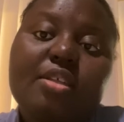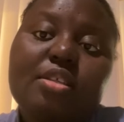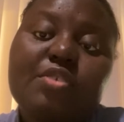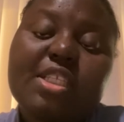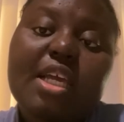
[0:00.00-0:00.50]

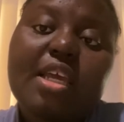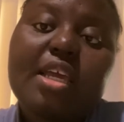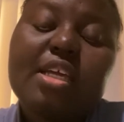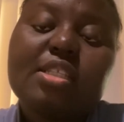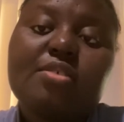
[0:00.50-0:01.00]
the second
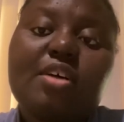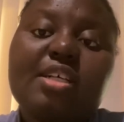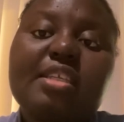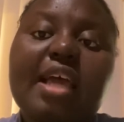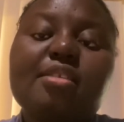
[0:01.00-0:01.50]
A is for
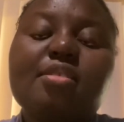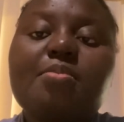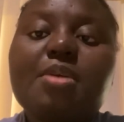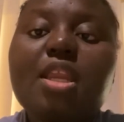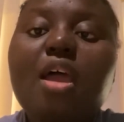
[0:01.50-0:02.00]

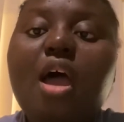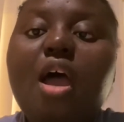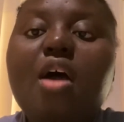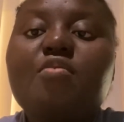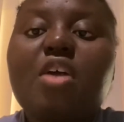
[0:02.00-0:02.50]
antihistamine,
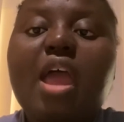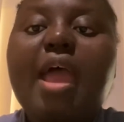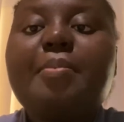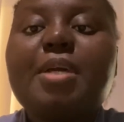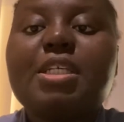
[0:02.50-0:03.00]
the
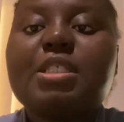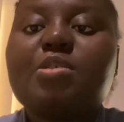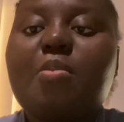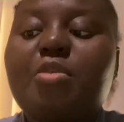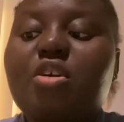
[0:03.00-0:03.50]
M is
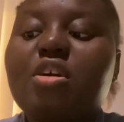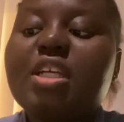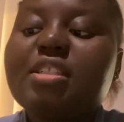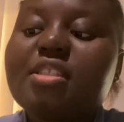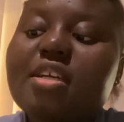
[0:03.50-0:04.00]
for
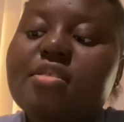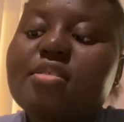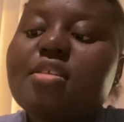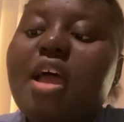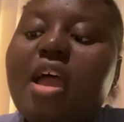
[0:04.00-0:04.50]

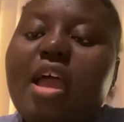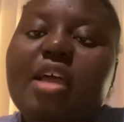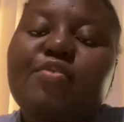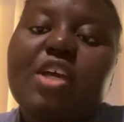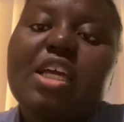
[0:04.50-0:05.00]
mucolytics,
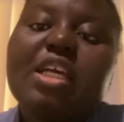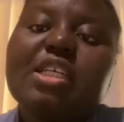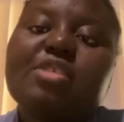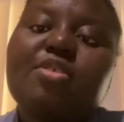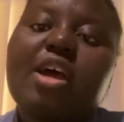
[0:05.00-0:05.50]
and the E
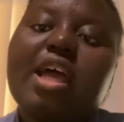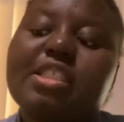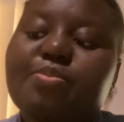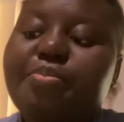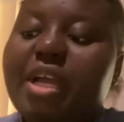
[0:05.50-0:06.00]
is for
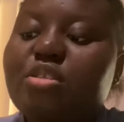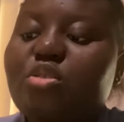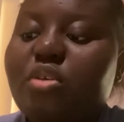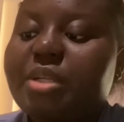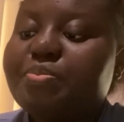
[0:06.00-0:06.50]

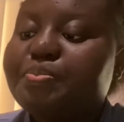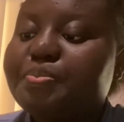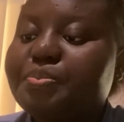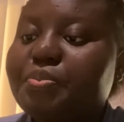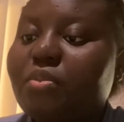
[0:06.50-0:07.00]
expectorant.
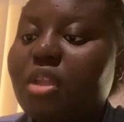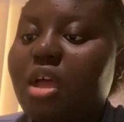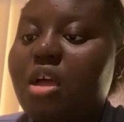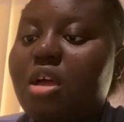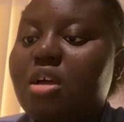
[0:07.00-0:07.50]

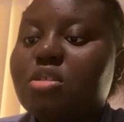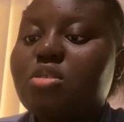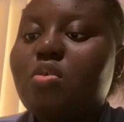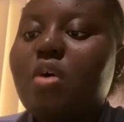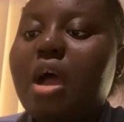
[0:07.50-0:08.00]

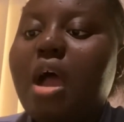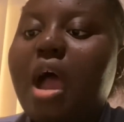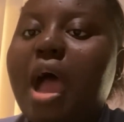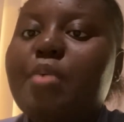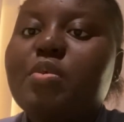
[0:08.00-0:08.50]
So
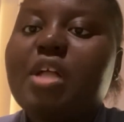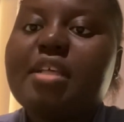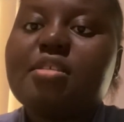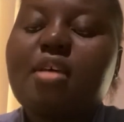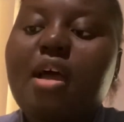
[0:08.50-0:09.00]
I will
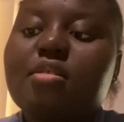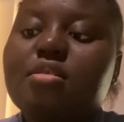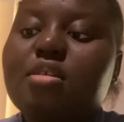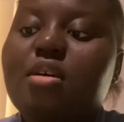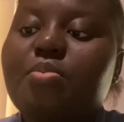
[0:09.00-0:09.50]

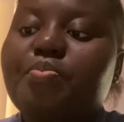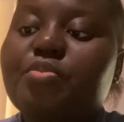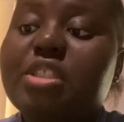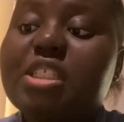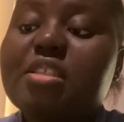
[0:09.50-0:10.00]
start
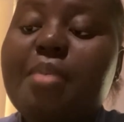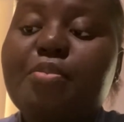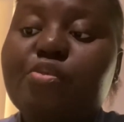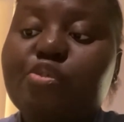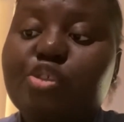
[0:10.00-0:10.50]
this
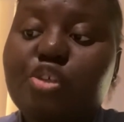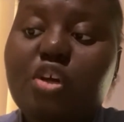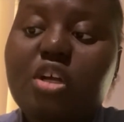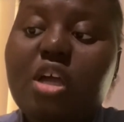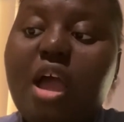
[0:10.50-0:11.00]
type of
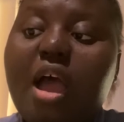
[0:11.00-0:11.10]
drug